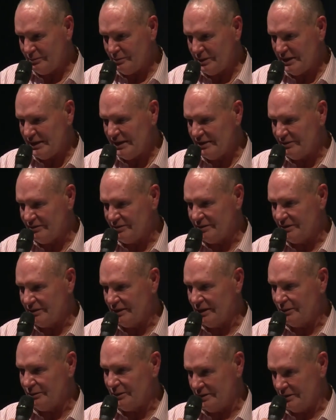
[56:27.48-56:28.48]
Behave.
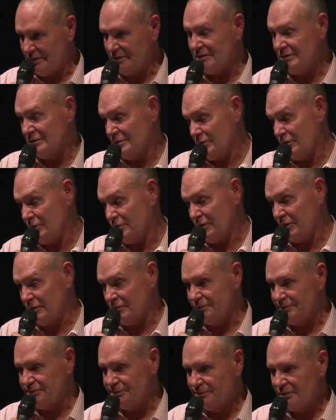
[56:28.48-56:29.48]
I went, no
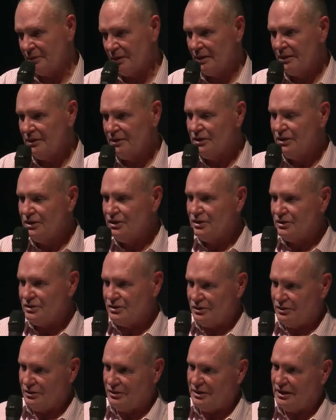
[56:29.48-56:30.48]
problem.
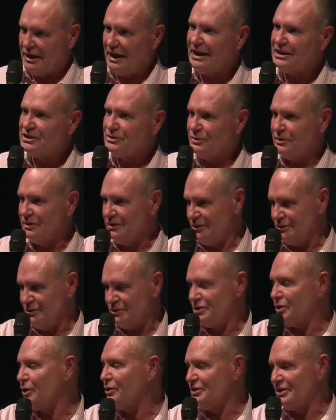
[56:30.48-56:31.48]
So the lads, he
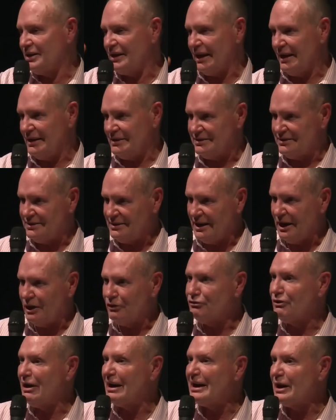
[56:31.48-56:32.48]
was talking to the guys. I
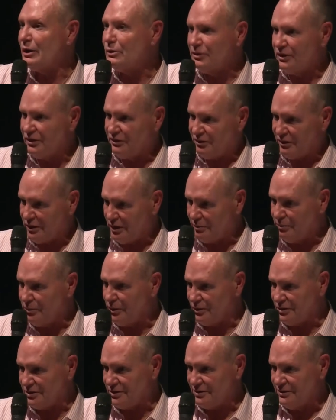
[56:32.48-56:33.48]
ran out of the fucking
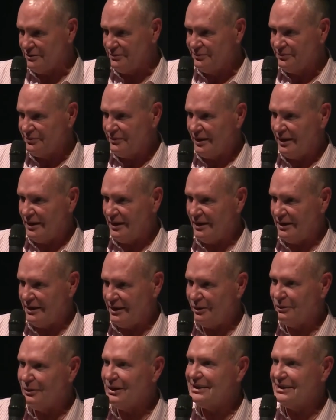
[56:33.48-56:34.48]
bus.
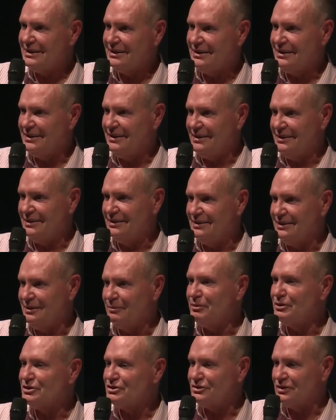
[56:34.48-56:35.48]
And I went to the
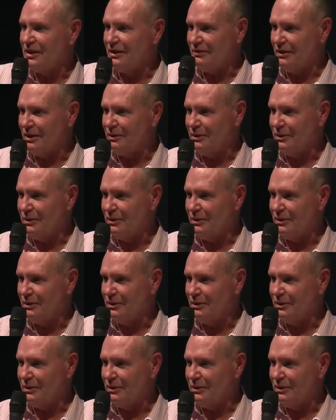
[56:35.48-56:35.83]
bus driver.